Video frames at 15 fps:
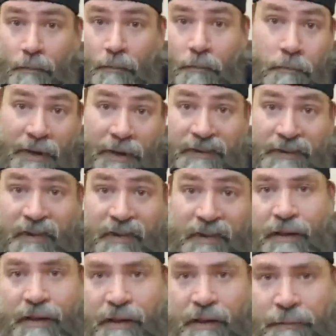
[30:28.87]
basically a,
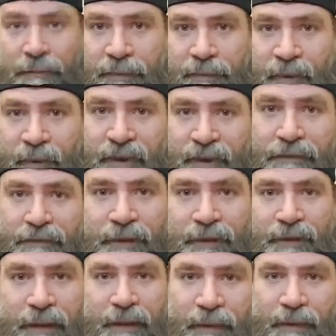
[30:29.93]
a pure evil type
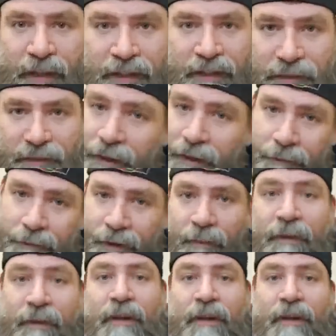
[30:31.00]
thing so i don't know
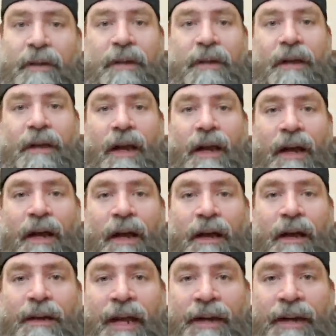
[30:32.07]
uh
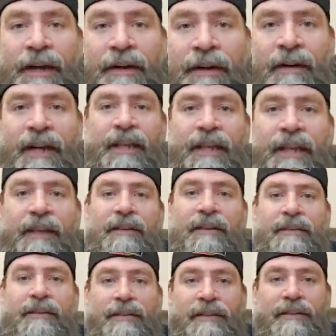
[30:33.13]
night all gotta get
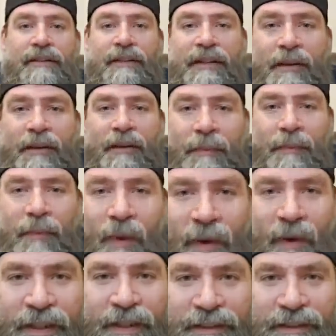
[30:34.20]
the
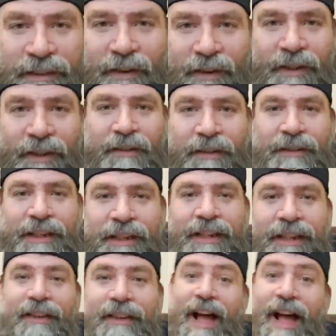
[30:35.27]
party started over here
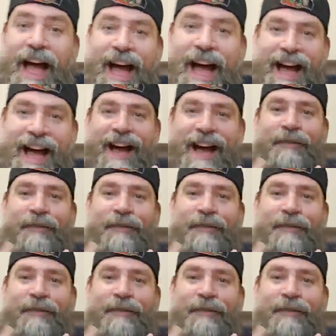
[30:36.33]
haha